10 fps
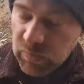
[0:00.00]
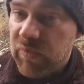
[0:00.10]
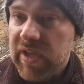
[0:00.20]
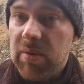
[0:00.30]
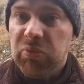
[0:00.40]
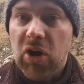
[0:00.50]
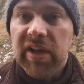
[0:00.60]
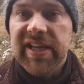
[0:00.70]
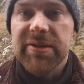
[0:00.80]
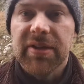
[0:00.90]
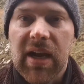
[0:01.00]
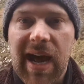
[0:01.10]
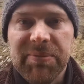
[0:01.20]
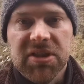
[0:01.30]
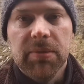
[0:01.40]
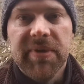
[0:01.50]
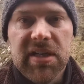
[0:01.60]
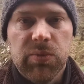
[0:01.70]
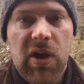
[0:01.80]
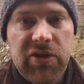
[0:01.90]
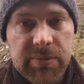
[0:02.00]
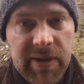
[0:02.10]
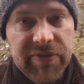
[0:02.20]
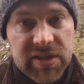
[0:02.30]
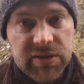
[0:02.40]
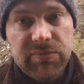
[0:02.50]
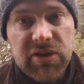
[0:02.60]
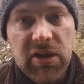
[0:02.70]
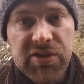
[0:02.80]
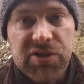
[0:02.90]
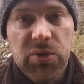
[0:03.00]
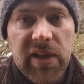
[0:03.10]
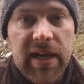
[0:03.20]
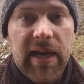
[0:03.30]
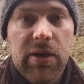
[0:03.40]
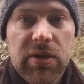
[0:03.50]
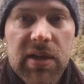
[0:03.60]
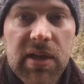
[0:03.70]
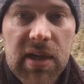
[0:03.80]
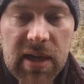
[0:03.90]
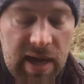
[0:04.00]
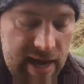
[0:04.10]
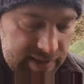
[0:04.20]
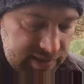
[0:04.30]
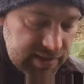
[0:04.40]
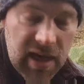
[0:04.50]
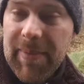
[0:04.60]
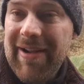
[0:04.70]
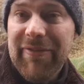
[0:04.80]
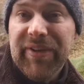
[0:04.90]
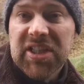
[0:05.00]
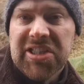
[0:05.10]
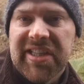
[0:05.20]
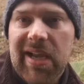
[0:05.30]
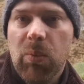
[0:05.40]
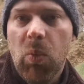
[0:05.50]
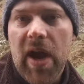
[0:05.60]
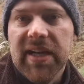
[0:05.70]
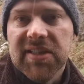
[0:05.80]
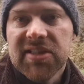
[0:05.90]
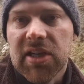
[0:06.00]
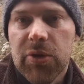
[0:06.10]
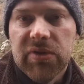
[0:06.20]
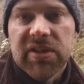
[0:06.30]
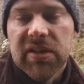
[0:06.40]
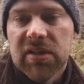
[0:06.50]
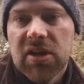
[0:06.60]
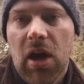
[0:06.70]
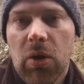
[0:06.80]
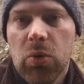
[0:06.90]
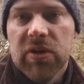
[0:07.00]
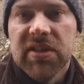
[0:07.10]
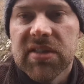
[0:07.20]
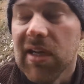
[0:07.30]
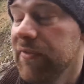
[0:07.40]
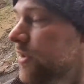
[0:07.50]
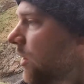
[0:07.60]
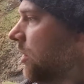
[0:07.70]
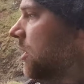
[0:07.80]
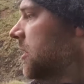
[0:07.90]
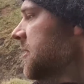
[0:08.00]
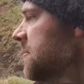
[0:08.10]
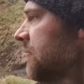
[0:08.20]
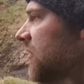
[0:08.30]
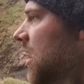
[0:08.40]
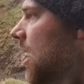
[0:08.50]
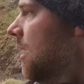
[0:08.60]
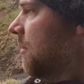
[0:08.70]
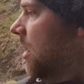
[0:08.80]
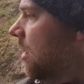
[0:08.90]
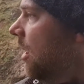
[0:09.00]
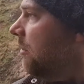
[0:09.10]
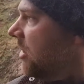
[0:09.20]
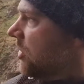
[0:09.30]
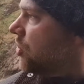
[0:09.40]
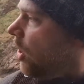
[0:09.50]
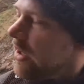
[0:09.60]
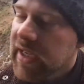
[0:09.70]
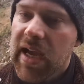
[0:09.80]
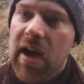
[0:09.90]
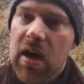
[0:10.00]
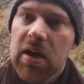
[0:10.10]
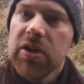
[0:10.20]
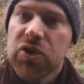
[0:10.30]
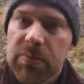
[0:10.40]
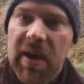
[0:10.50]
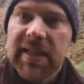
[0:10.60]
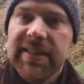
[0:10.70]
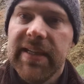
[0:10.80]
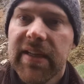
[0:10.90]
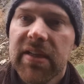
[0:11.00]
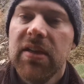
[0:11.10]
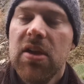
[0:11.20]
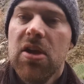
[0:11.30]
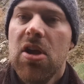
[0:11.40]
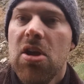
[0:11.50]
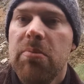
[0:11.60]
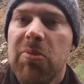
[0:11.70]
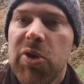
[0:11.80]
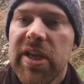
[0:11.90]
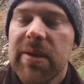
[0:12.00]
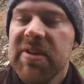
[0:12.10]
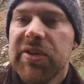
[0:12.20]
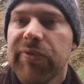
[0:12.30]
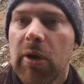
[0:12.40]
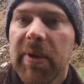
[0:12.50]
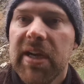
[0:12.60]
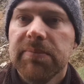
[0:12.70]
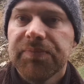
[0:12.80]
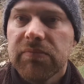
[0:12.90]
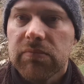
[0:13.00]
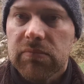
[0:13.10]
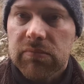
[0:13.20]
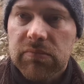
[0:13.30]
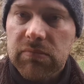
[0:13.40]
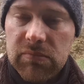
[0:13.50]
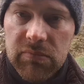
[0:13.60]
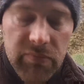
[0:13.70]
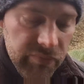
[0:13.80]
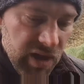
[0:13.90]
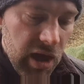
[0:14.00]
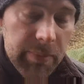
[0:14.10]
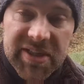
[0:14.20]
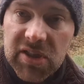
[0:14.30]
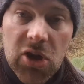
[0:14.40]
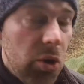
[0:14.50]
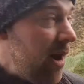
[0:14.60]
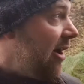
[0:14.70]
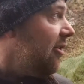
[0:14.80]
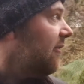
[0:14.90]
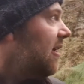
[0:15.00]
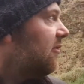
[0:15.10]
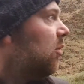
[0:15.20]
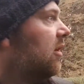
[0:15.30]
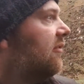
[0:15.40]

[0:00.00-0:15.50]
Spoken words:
The umbrella keeps on collapsing on me as well, so I'm having to kind of sort that out, and everything's just getting wet and soaked and cold and stuff. So I'm going to try and get a dramatic, moody image from it. It's a cool area if you ever want to